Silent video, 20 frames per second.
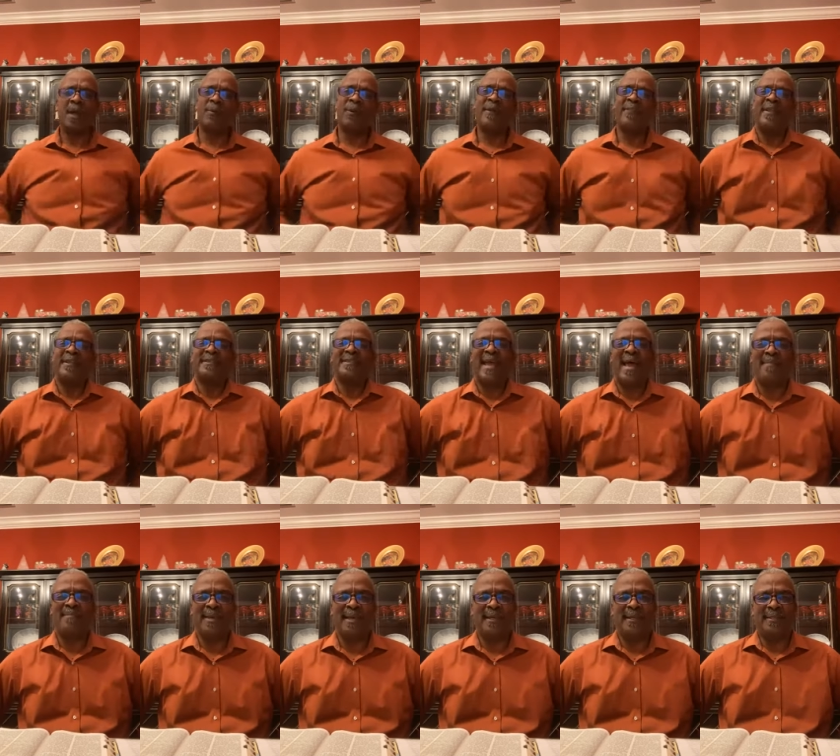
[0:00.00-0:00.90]
Now, what does
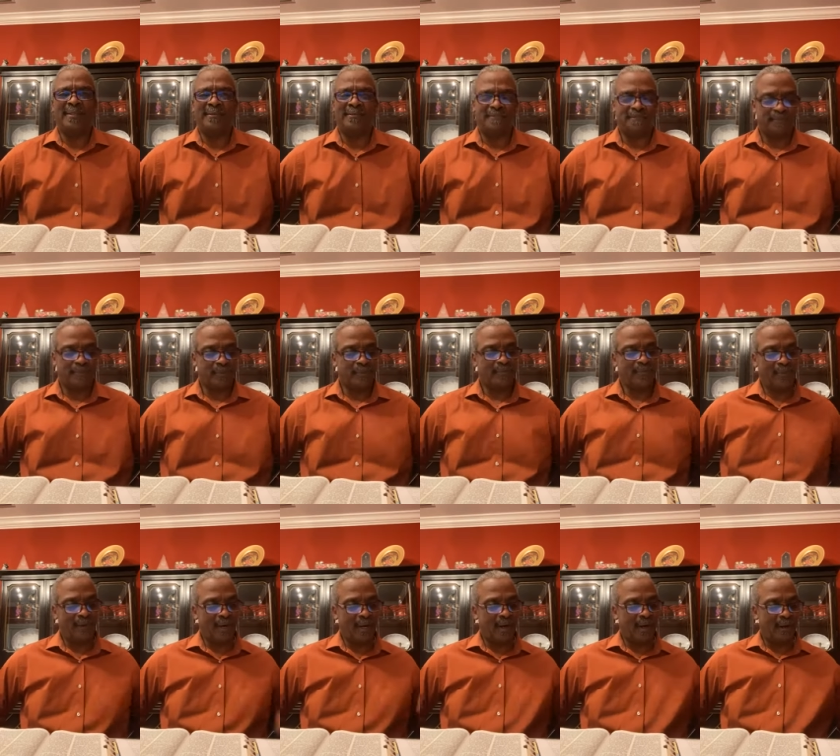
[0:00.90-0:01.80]
that mean?
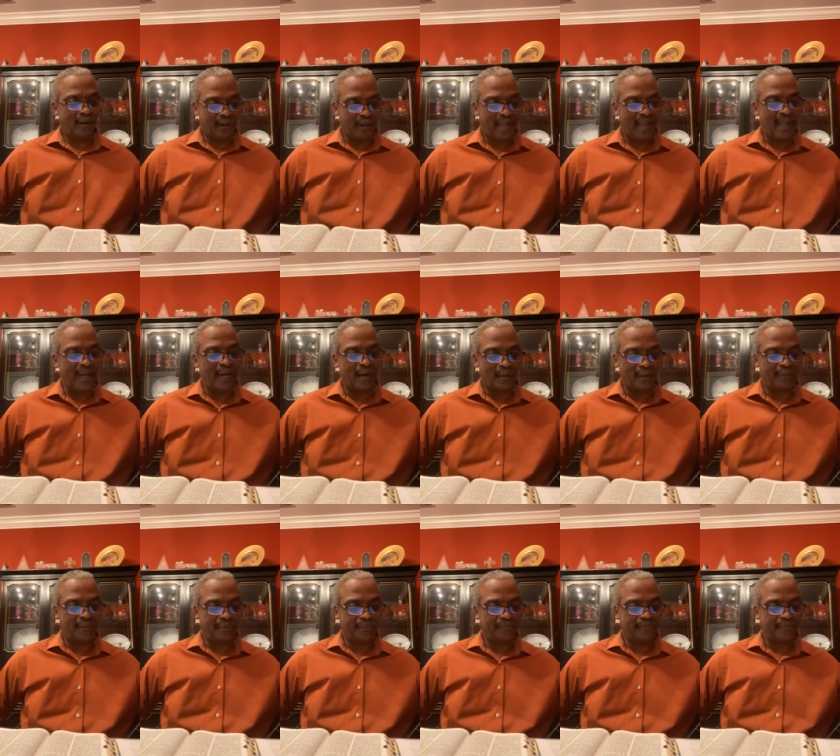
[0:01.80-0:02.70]
Well, hang
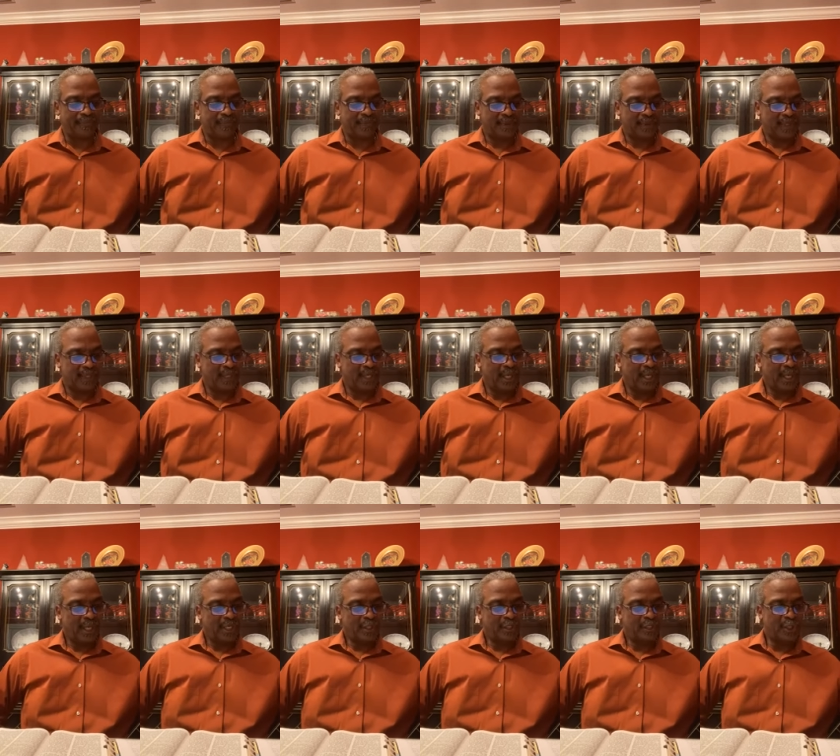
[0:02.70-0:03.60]
on.
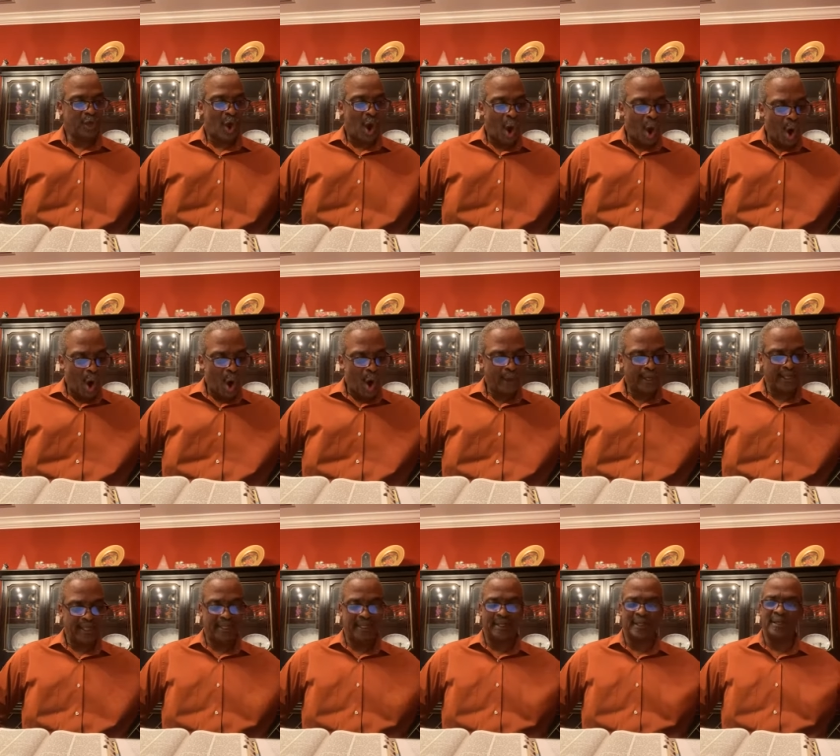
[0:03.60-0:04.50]
To
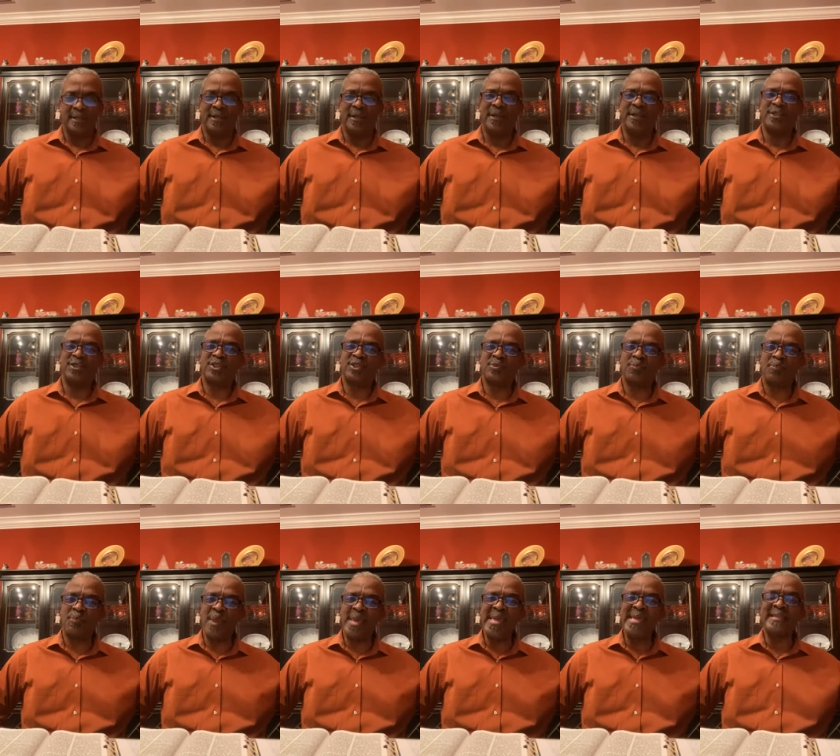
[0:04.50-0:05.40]
order it
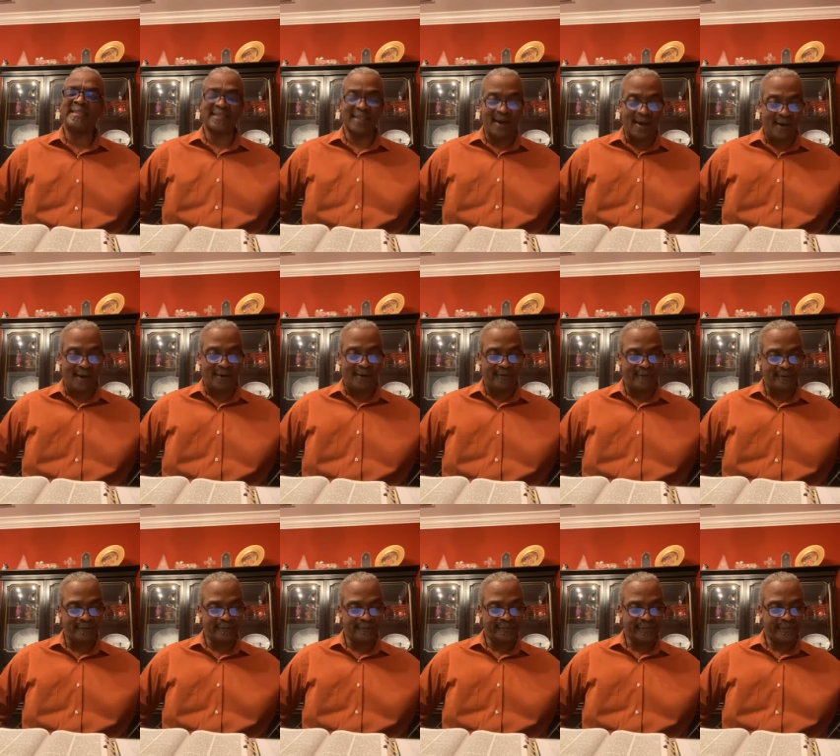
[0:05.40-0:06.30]
speaks
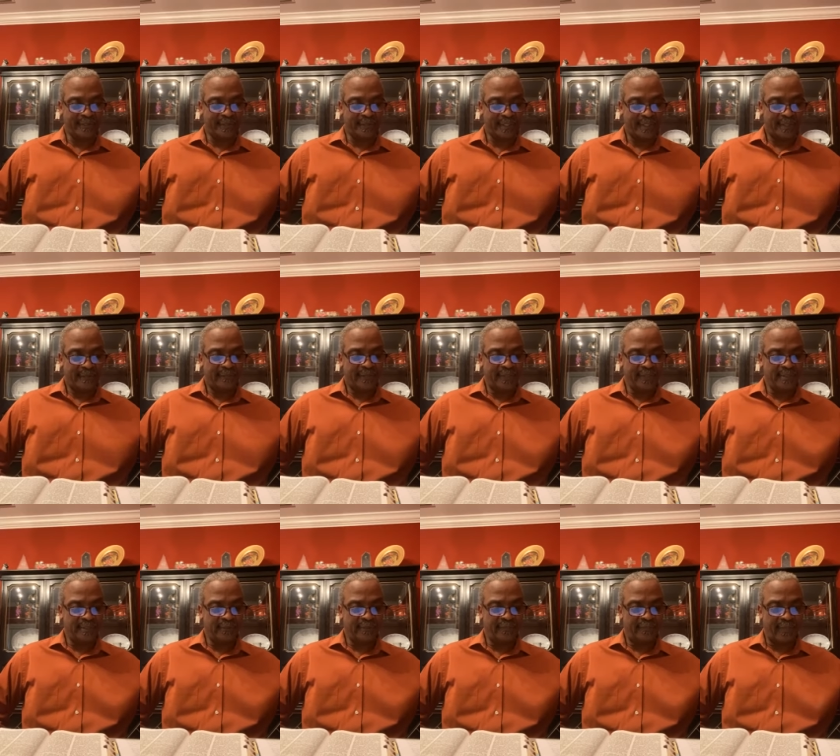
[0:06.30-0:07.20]
of
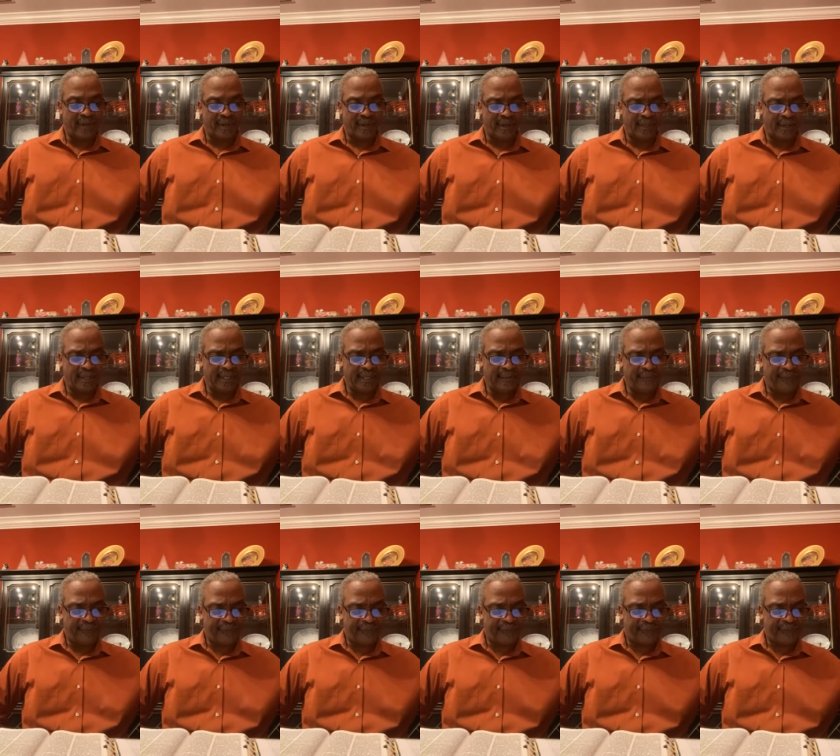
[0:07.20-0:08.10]
the, the
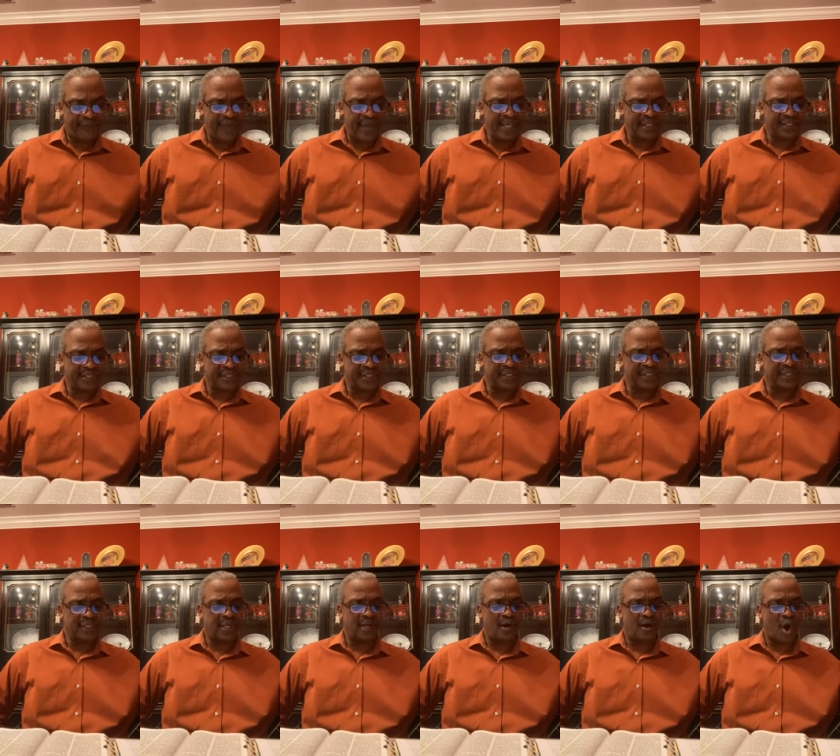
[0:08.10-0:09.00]

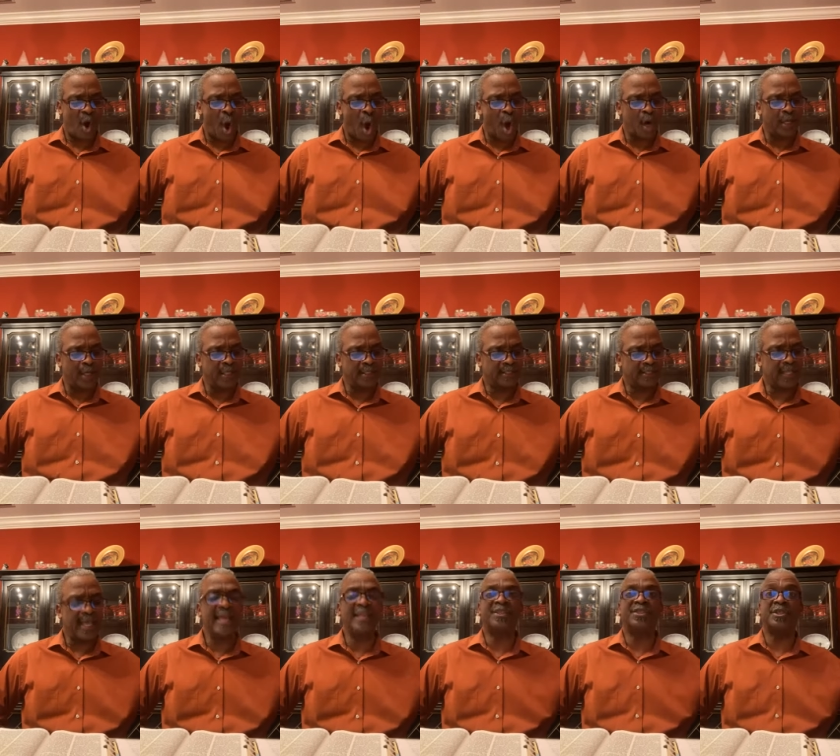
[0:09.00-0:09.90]
efficient
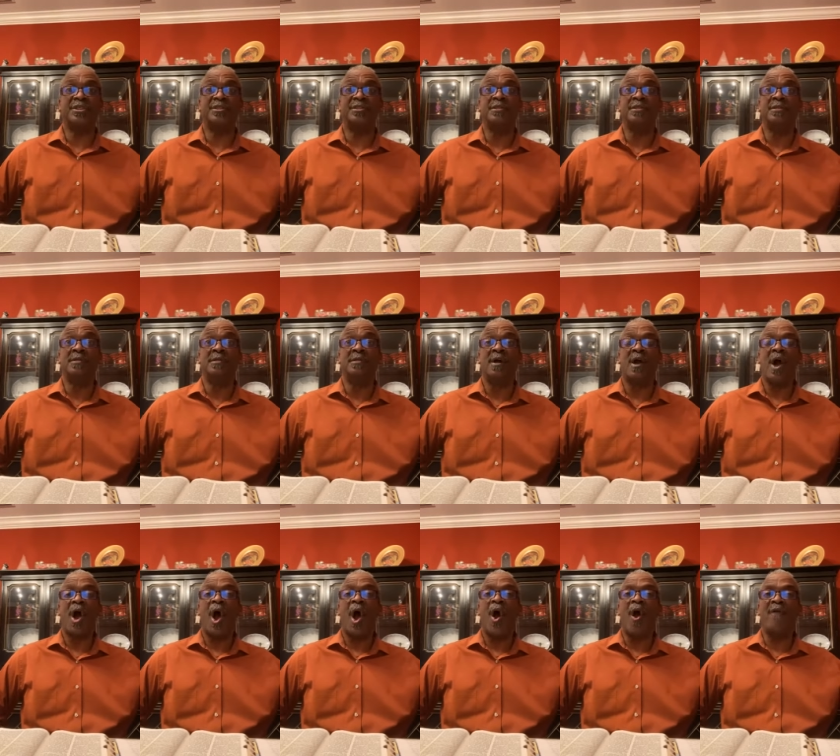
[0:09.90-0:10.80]
organization
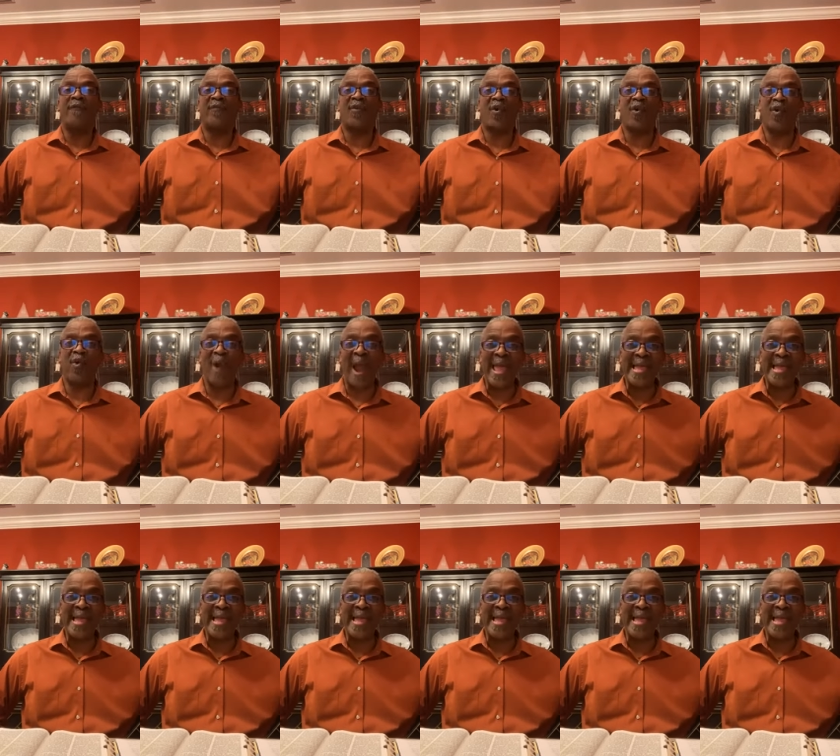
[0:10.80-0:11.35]
of